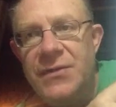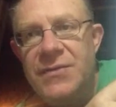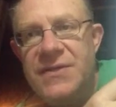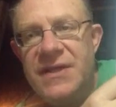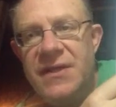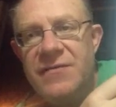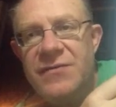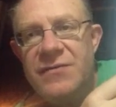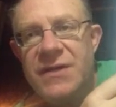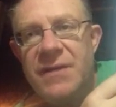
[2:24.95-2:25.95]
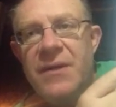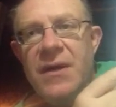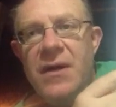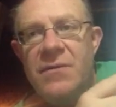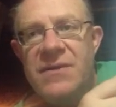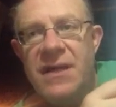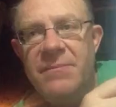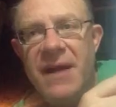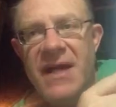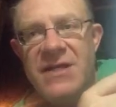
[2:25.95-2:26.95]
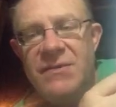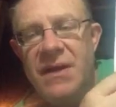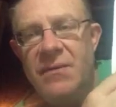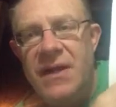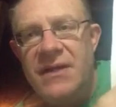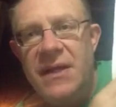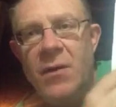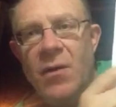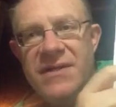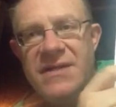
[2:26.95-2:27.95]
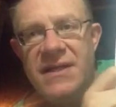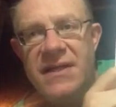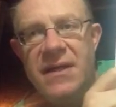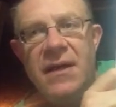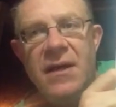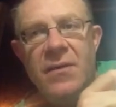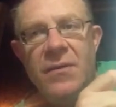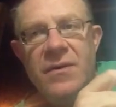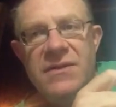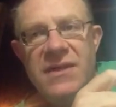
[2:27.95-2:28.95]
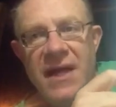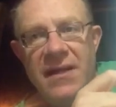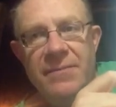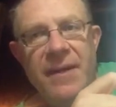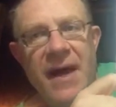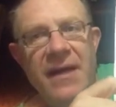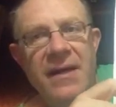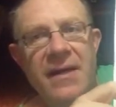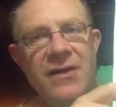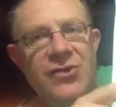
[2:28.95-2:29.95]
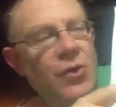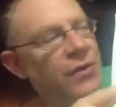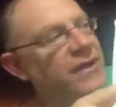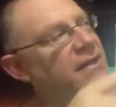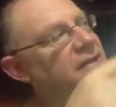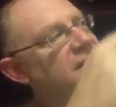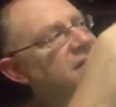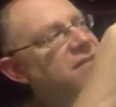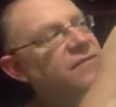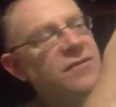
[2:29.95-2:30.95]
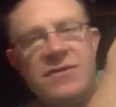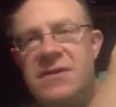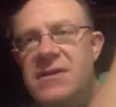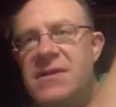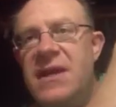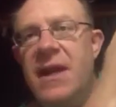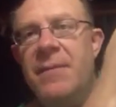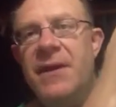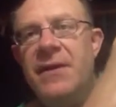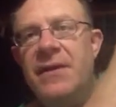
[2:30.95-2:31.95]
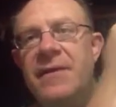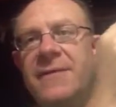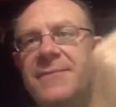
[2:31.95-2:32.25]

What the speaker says: city of Jerusalem, was held by Israel, while the old city was held by Jordan. This is, of course, the Lebanon